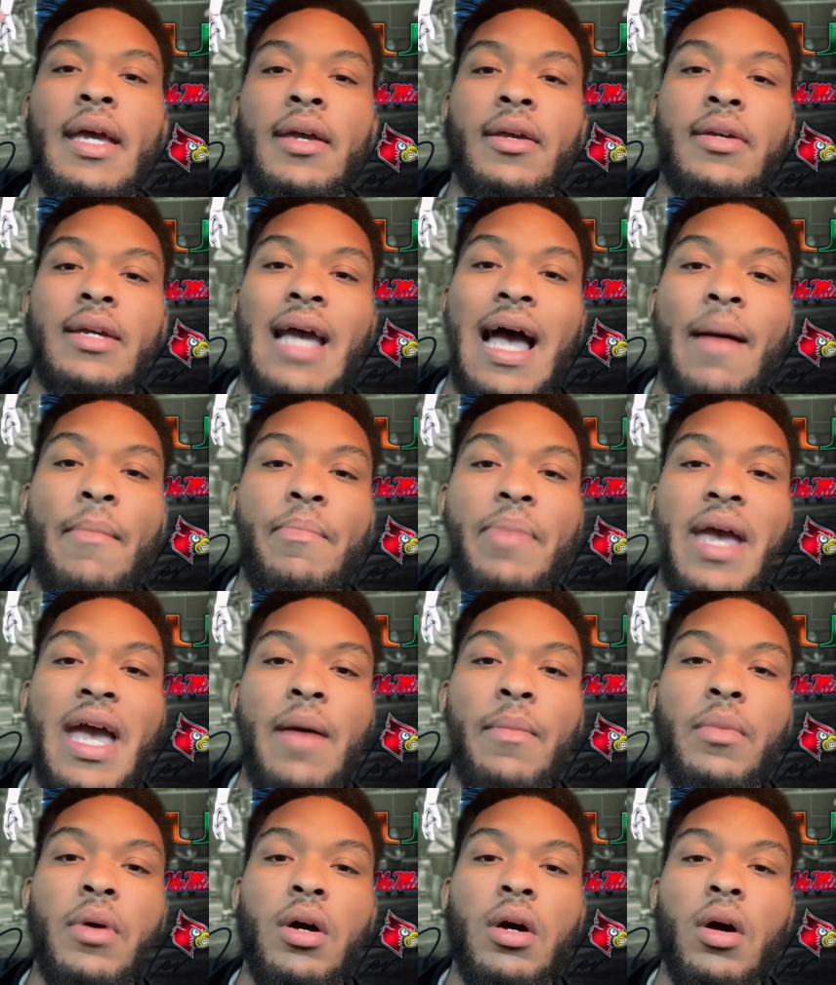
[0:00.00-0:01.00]
You got
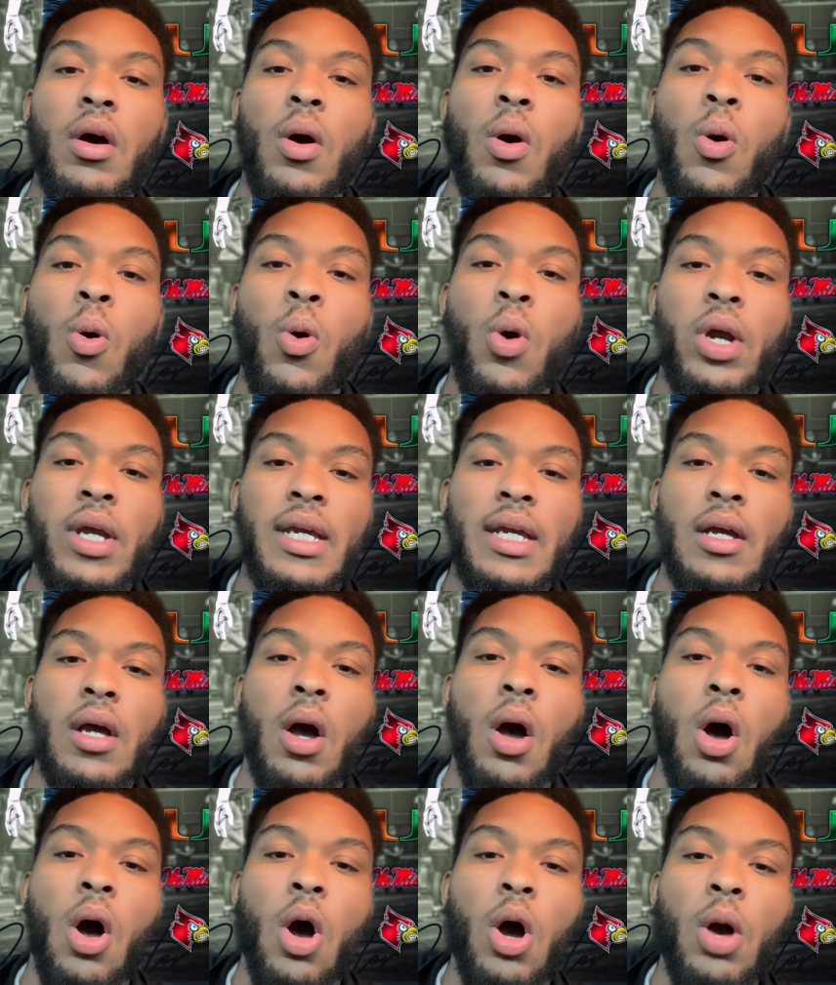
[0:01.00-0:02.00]
Bama, Oregon,
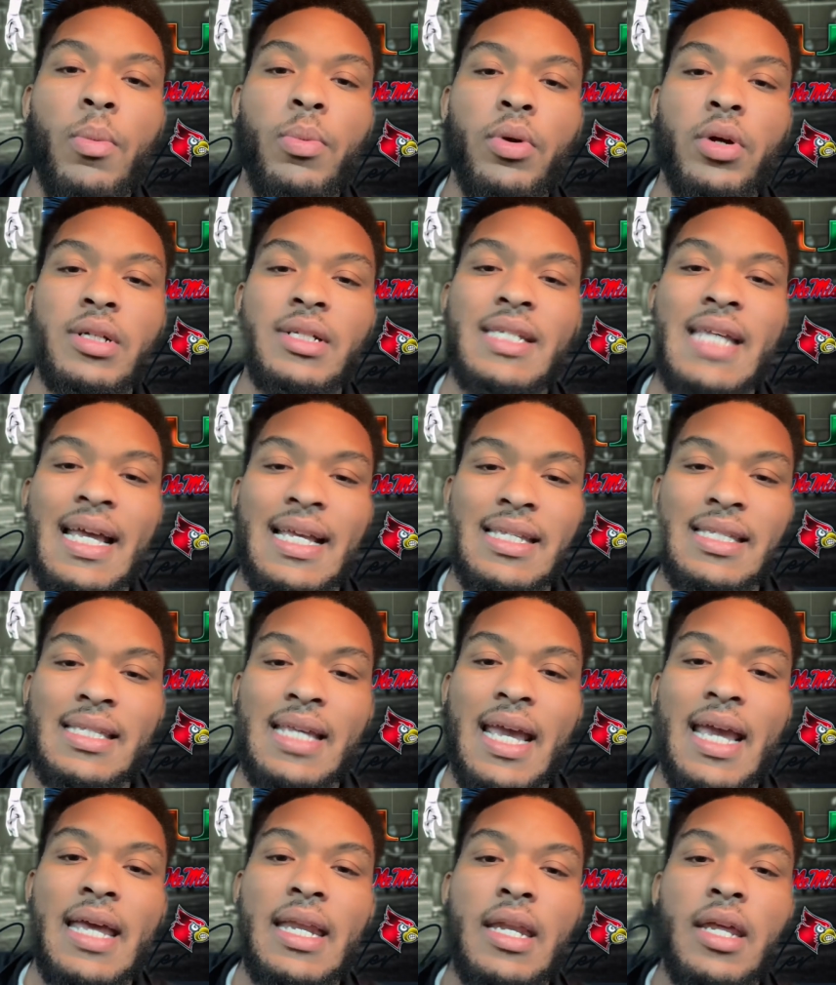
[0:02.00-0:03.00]
Auburn, Texas
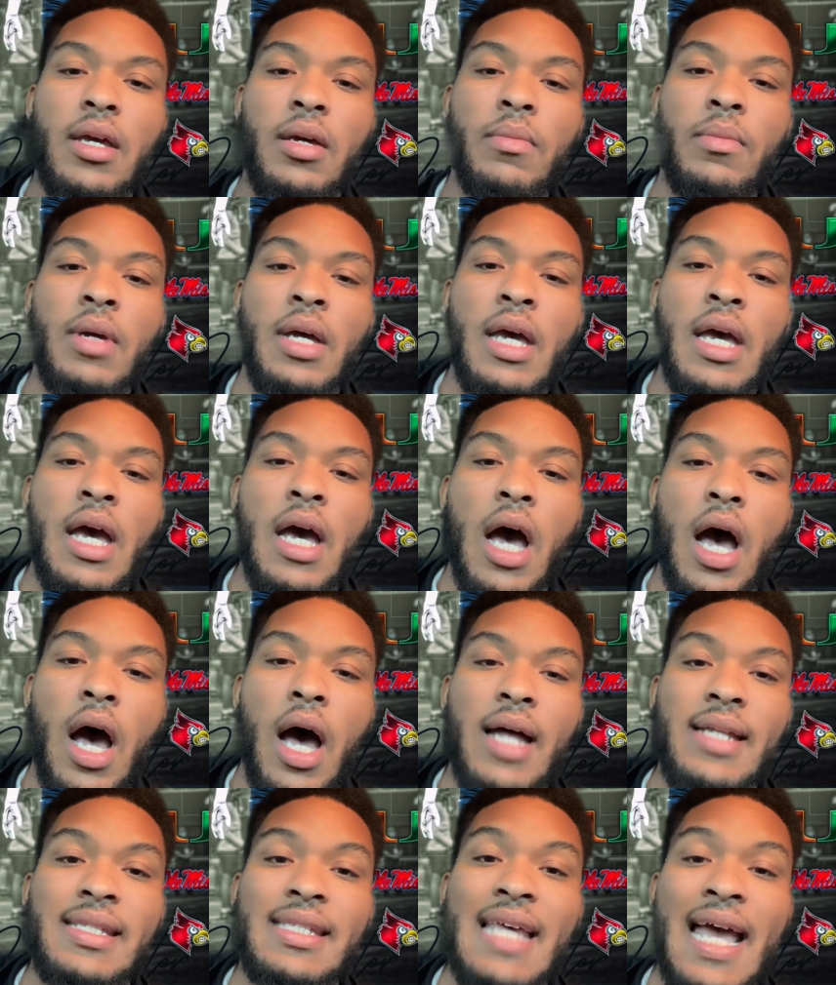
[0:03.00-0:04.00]
A&M,
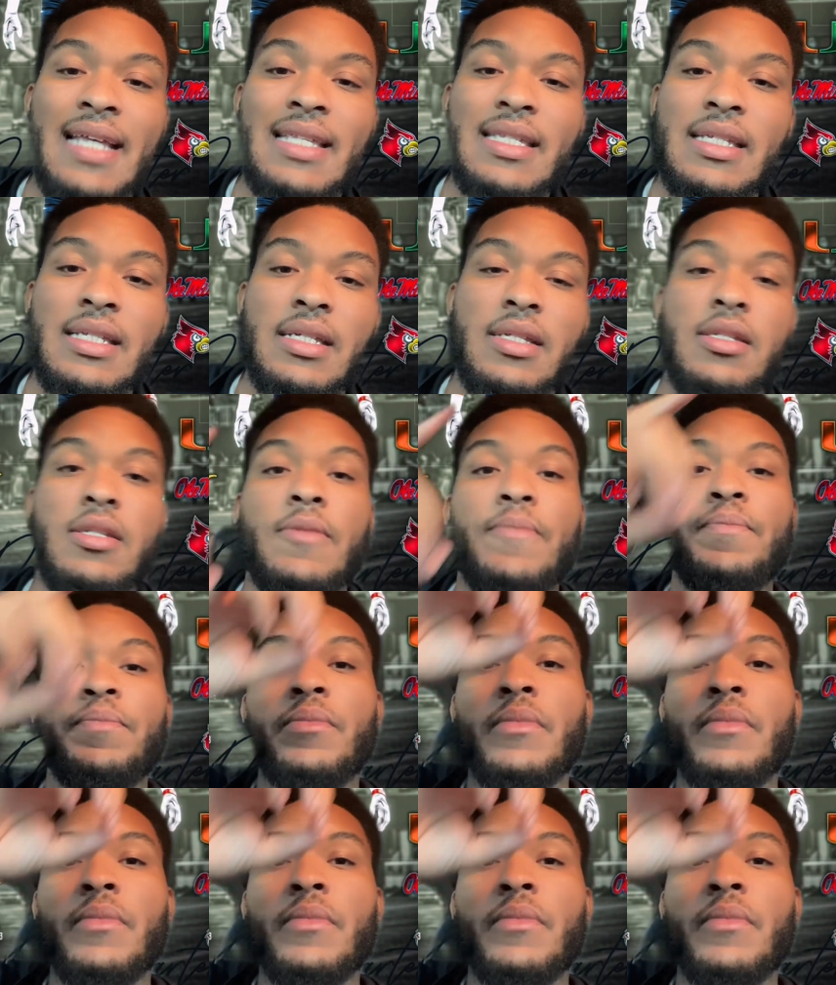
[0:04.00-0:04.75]
Texas,